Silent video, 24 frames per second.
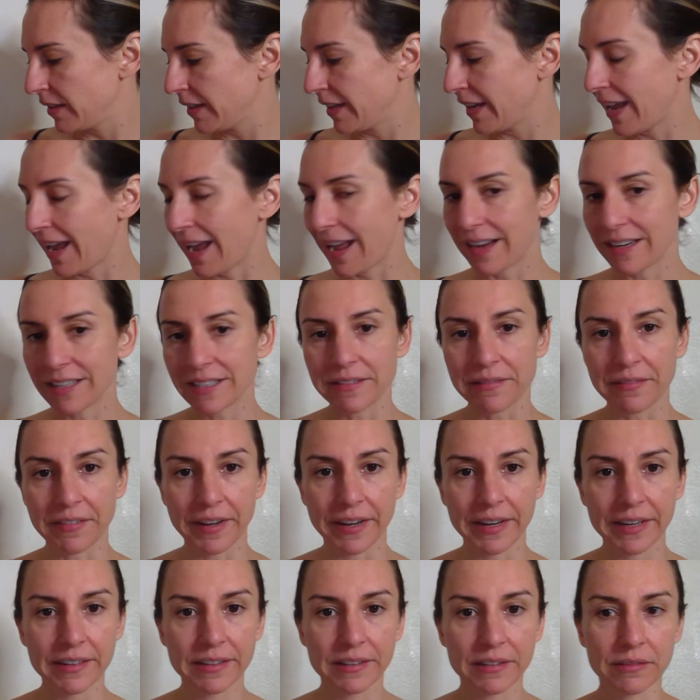
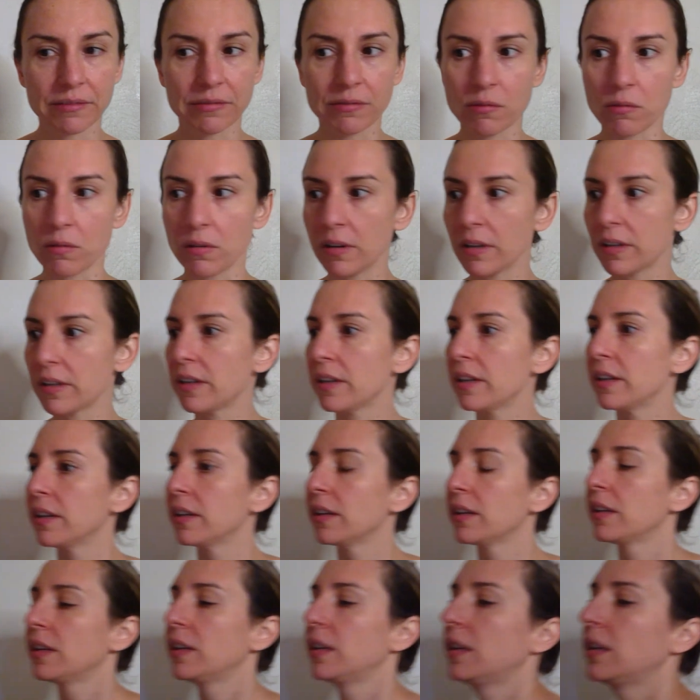activate the fork.
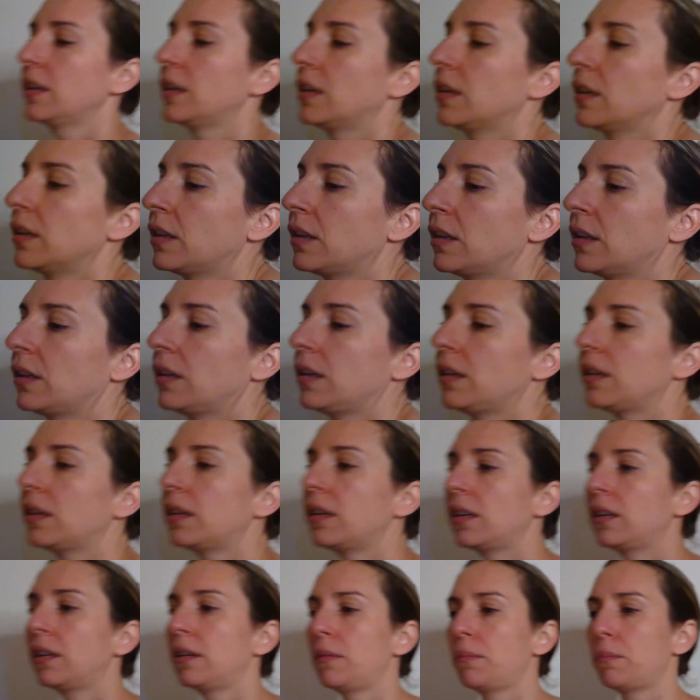
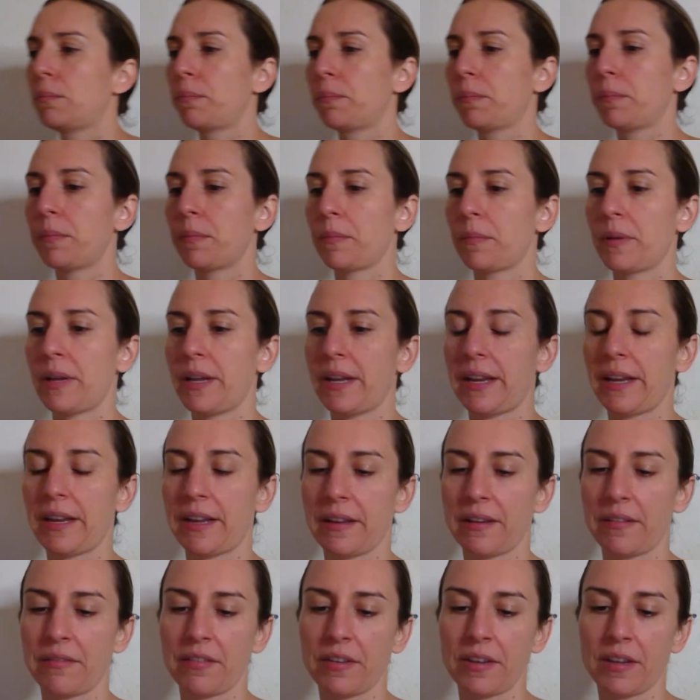I
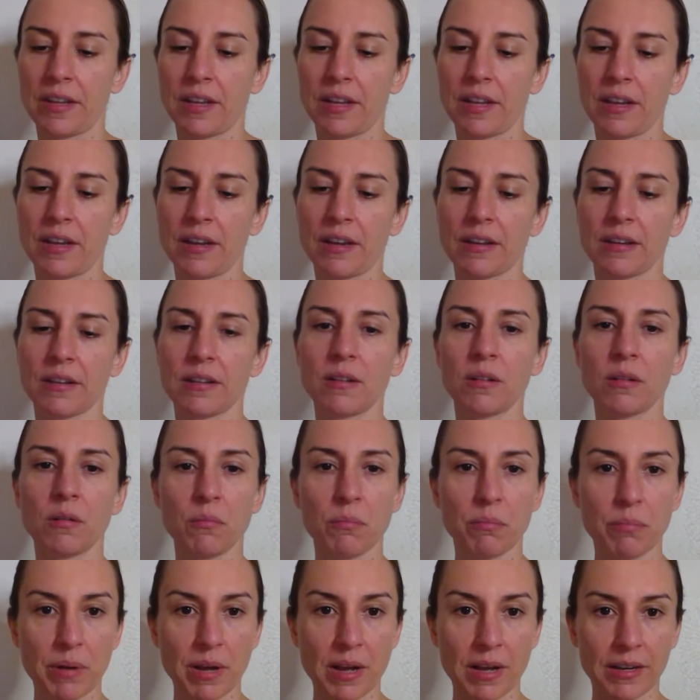have a
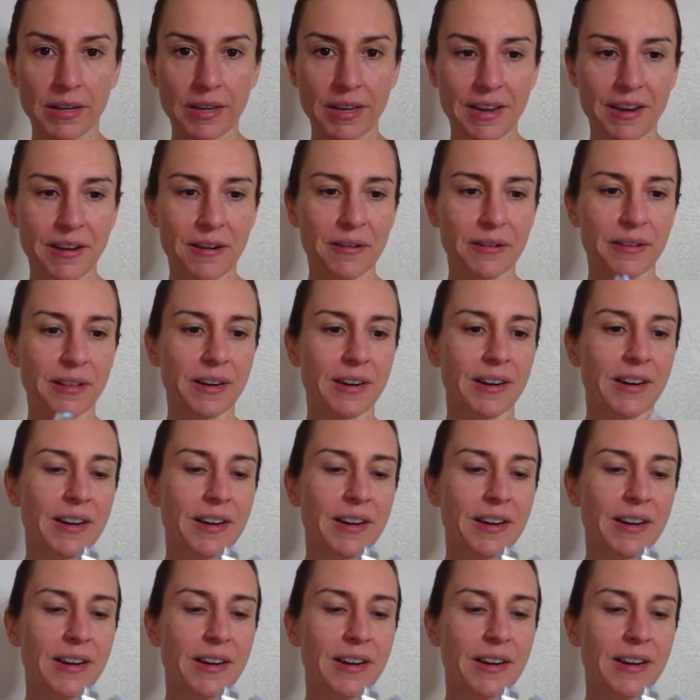puck here that I